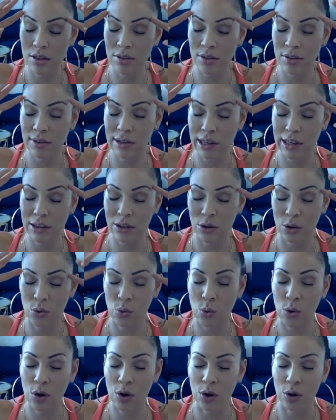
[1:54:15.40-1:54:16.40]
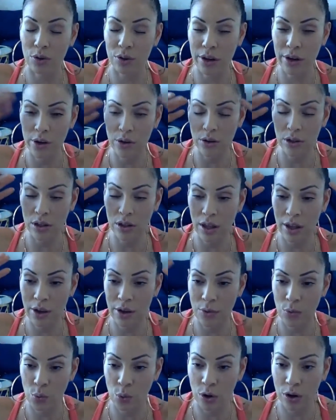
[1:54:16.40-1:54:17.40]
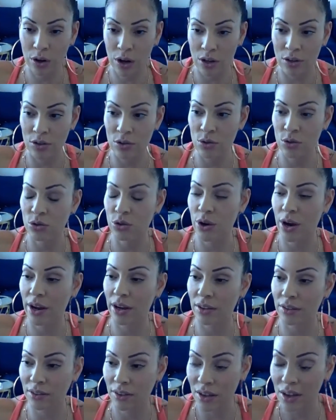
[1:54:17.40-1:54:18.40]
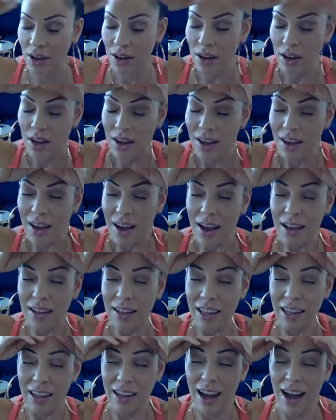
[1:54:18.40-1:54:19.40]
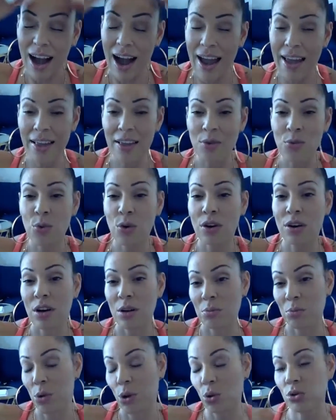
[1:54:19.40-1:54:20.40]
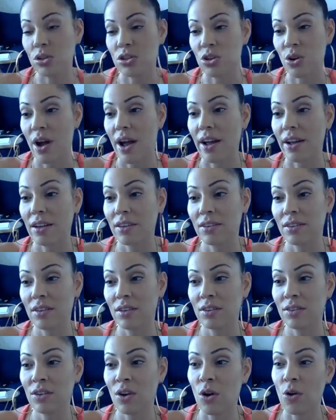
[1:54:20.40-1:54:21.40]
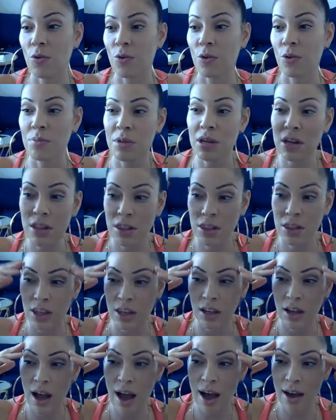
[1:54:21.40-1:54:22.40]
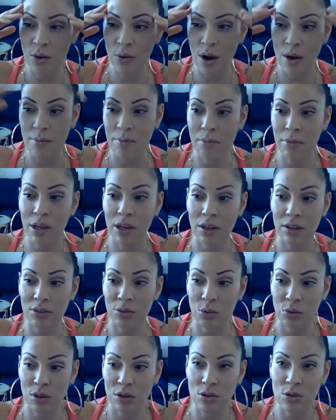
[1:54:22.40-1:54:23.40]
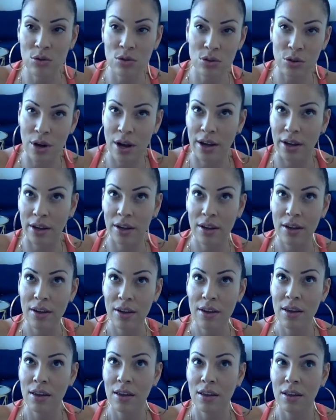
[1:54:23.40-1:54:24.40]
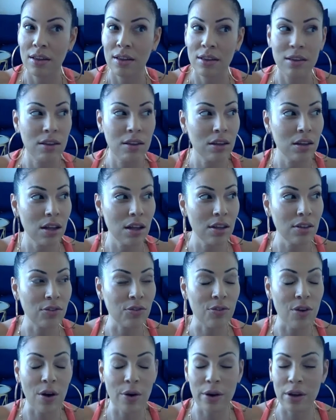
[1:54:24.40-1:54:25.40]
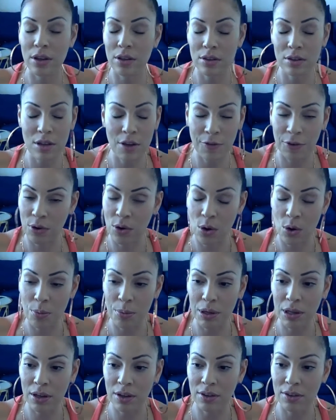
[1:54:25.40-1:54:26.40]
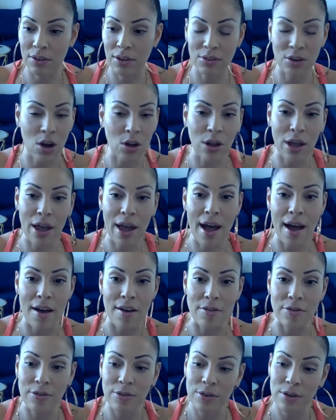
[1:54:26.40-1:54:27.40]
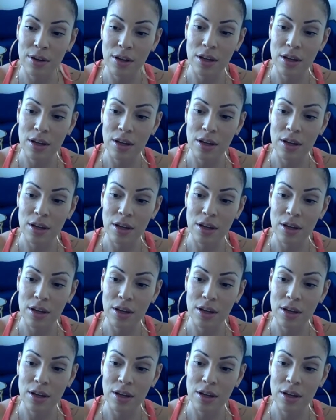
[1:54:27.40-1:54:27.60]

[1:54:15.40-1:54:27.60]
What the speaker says: this is like their world. They work on 2 tracks. Like I work on multi-tracks. So for me to think, how do I mix with a 2-track? It's very difficult because that's all I have.